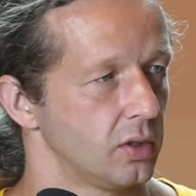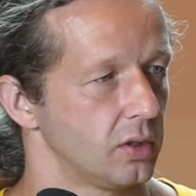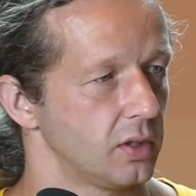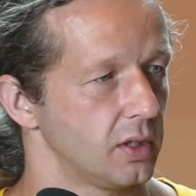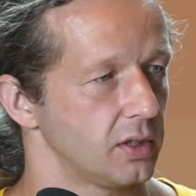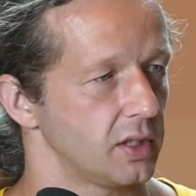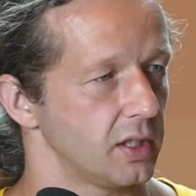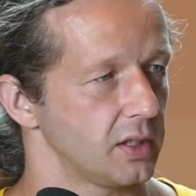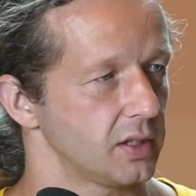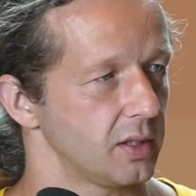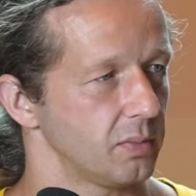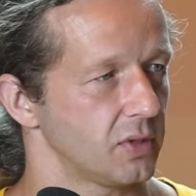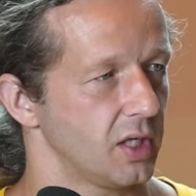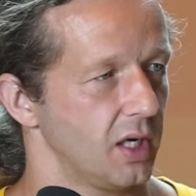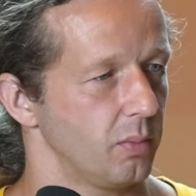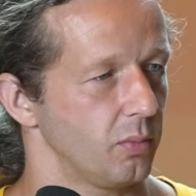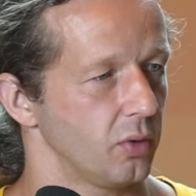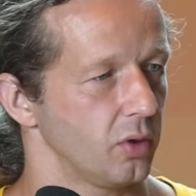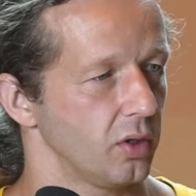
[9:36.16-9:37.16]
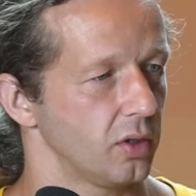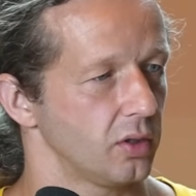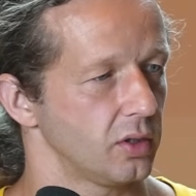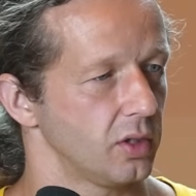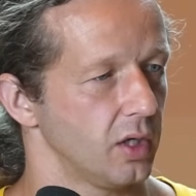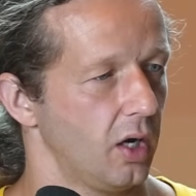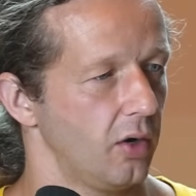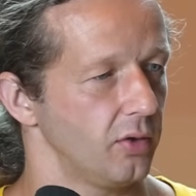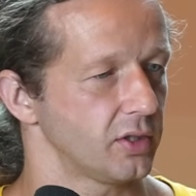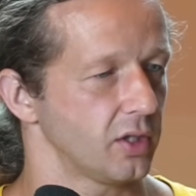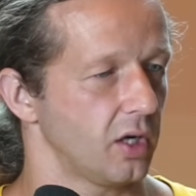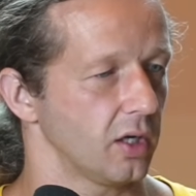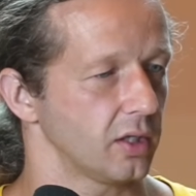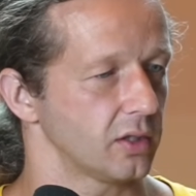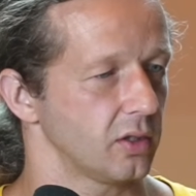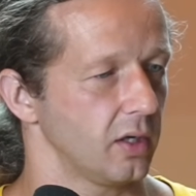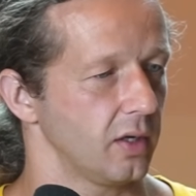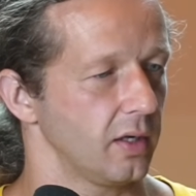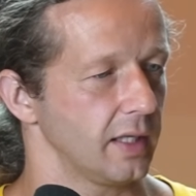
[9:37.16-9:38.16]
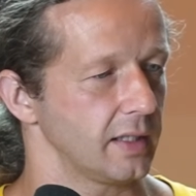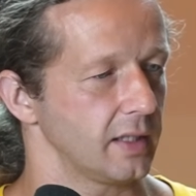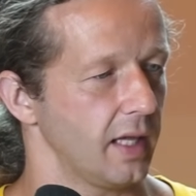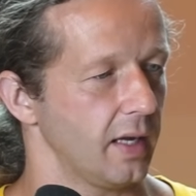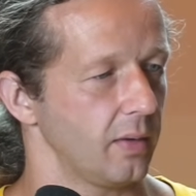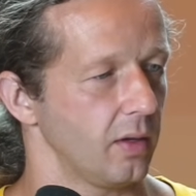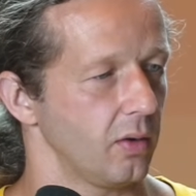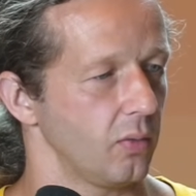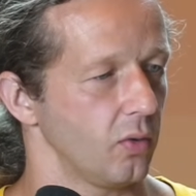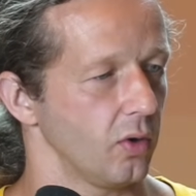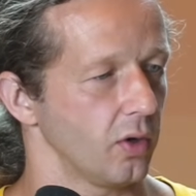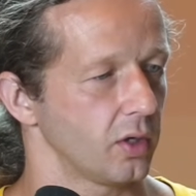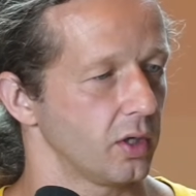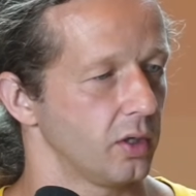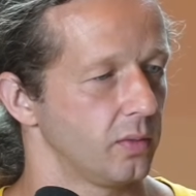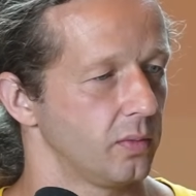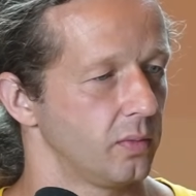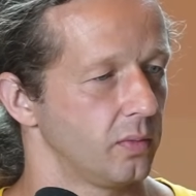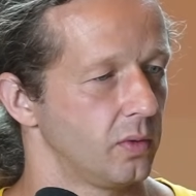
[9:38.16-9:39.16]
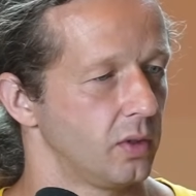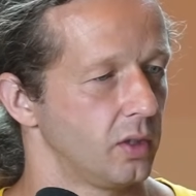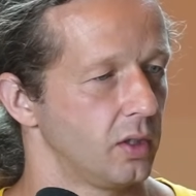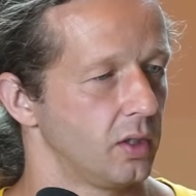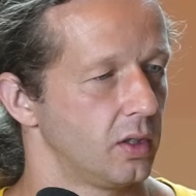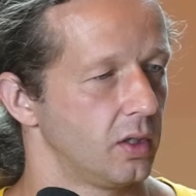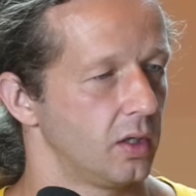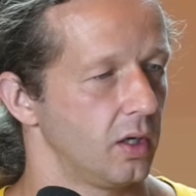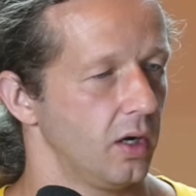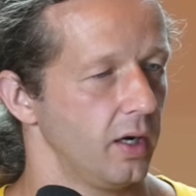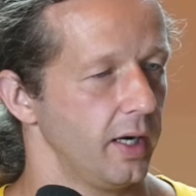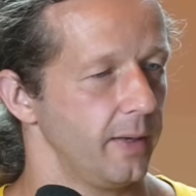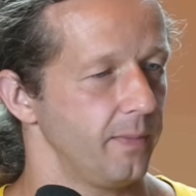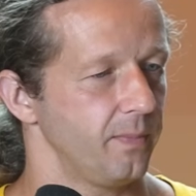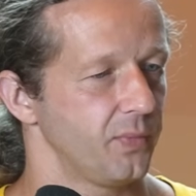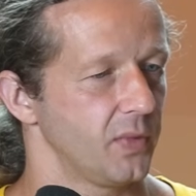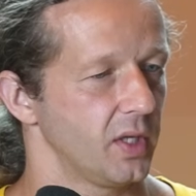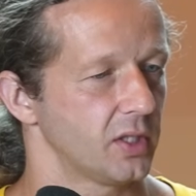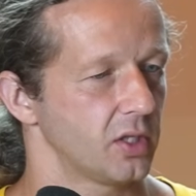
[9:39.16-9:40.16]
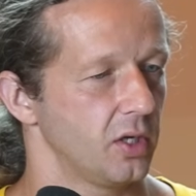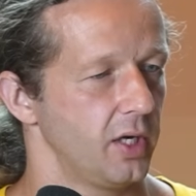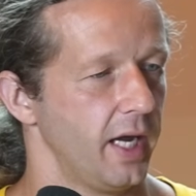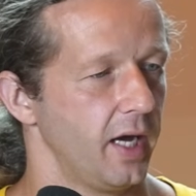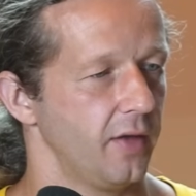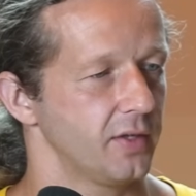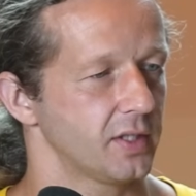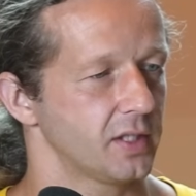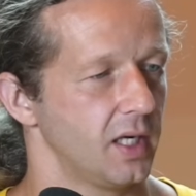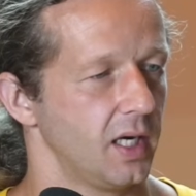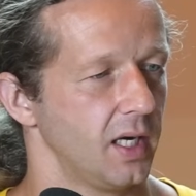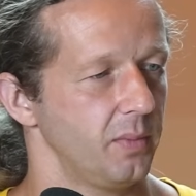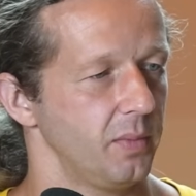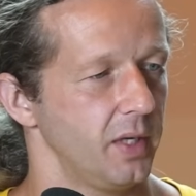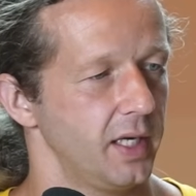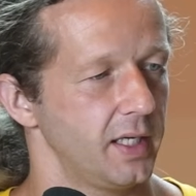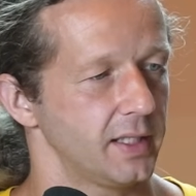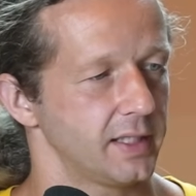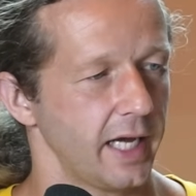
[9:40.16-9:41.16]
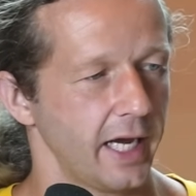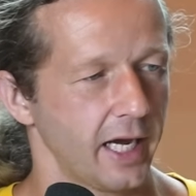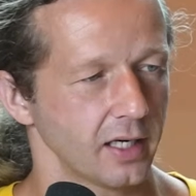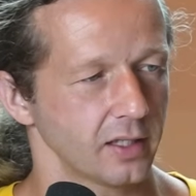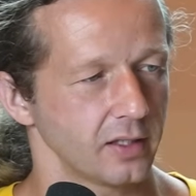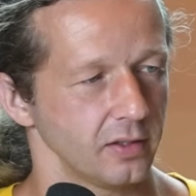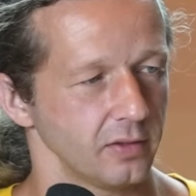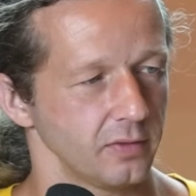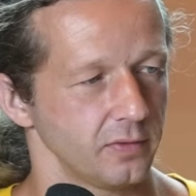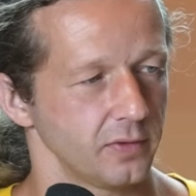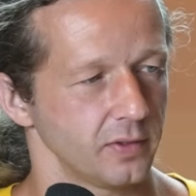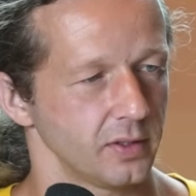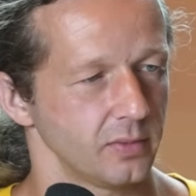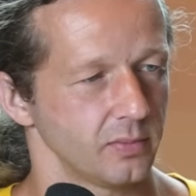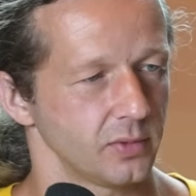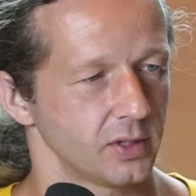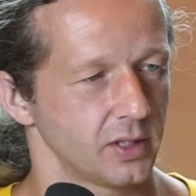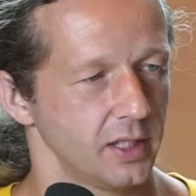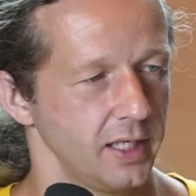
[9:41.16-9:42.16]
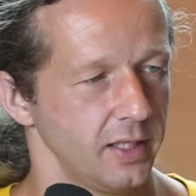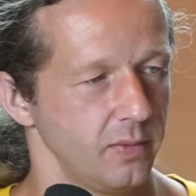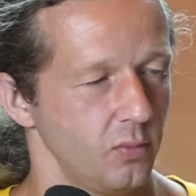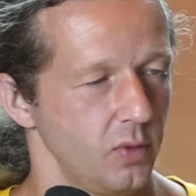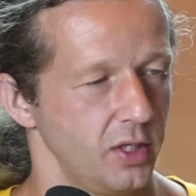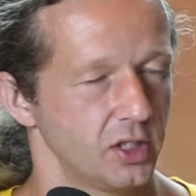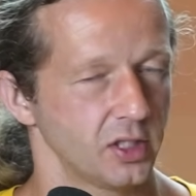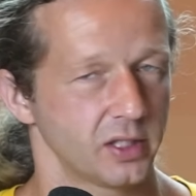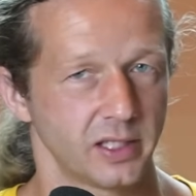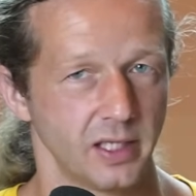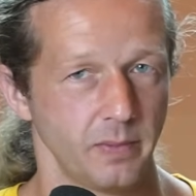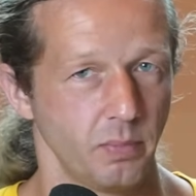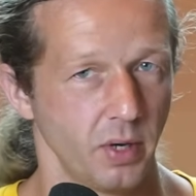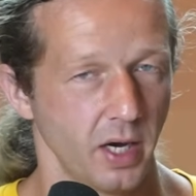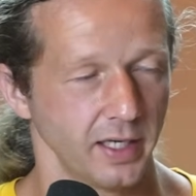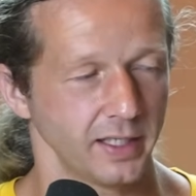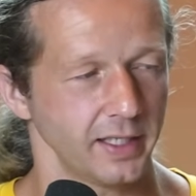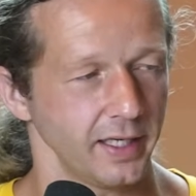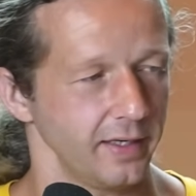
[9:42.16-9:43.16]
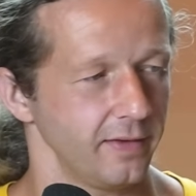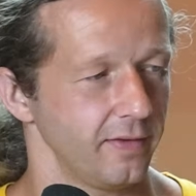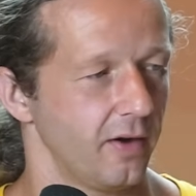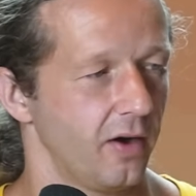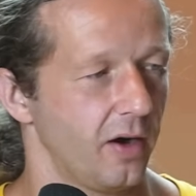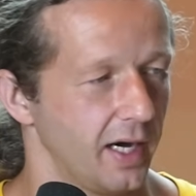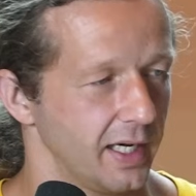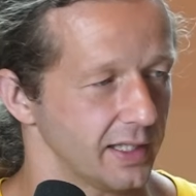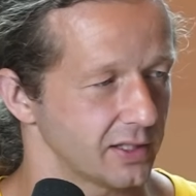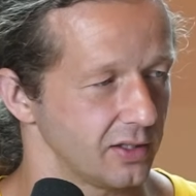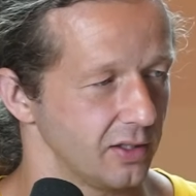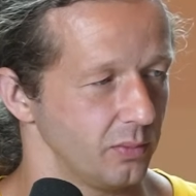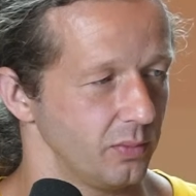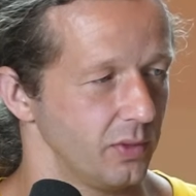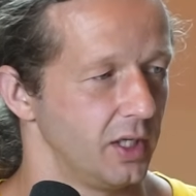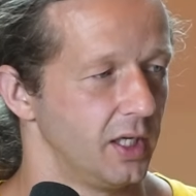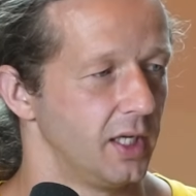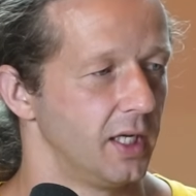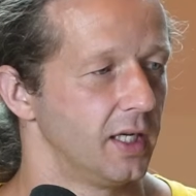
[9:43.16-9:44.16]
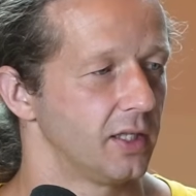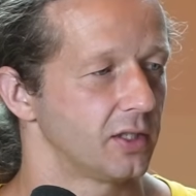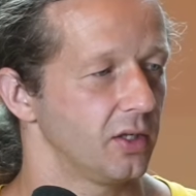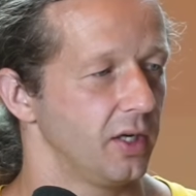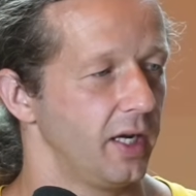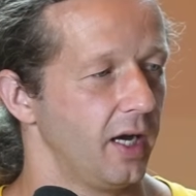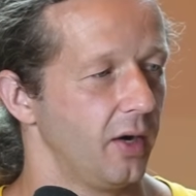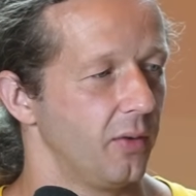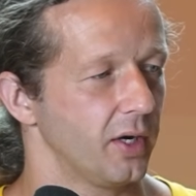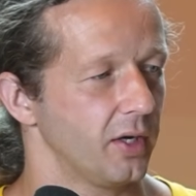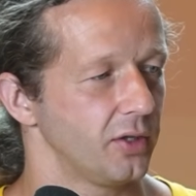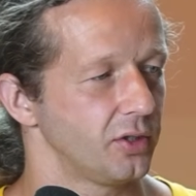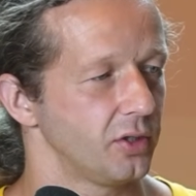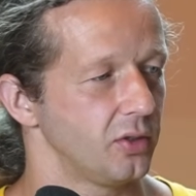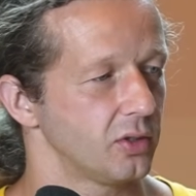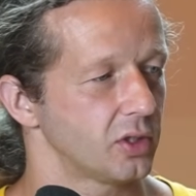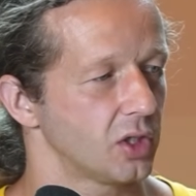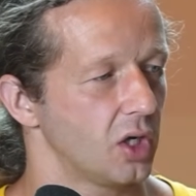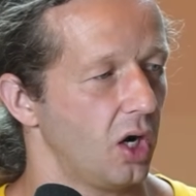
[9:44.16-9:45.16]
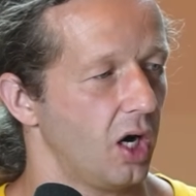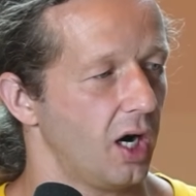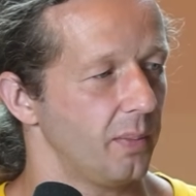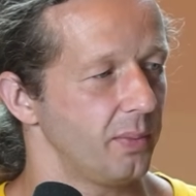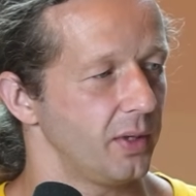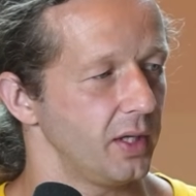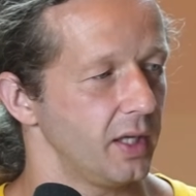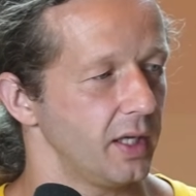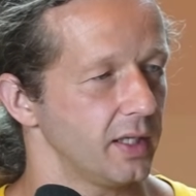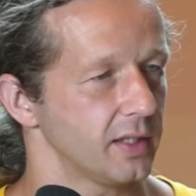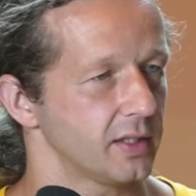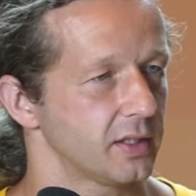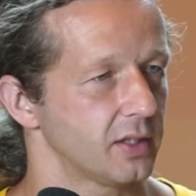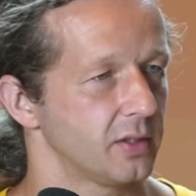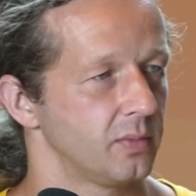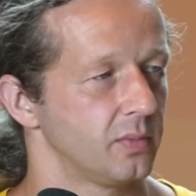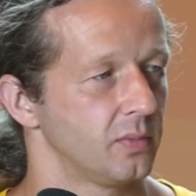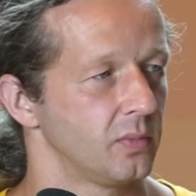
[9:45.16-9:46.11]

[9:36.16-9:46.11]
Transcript: This is September. Oh, it's August. Uh, that, will that, work. All right, so now this time it is active. See, we just debugged it. Awesome. So now what I'll do is copy this.